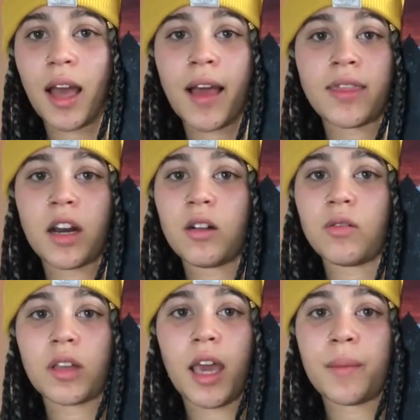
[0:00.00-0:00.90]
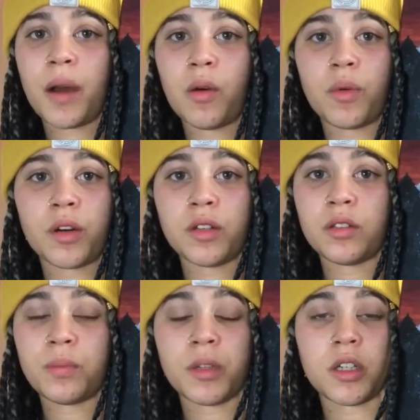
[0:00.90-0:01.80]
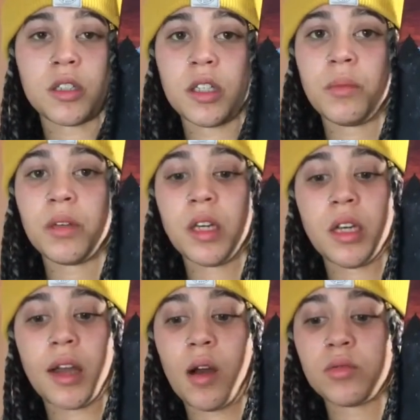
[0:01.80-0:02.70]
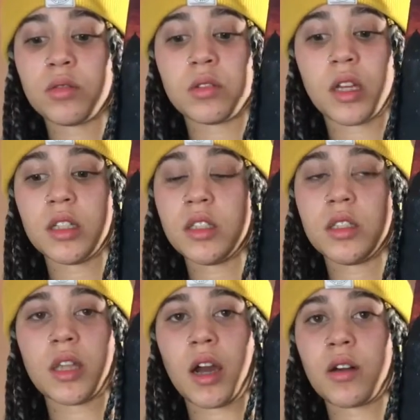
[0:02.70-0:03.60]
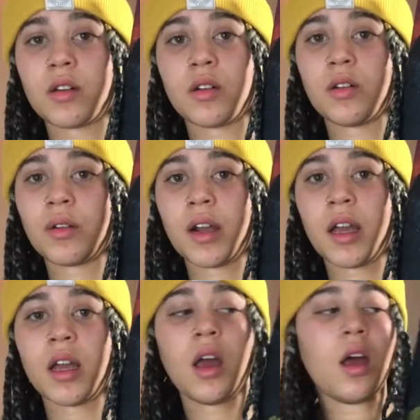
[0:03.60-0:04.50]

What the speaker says: I thought it would came out worse, because in the beginning I was just like, this is not gonna go right,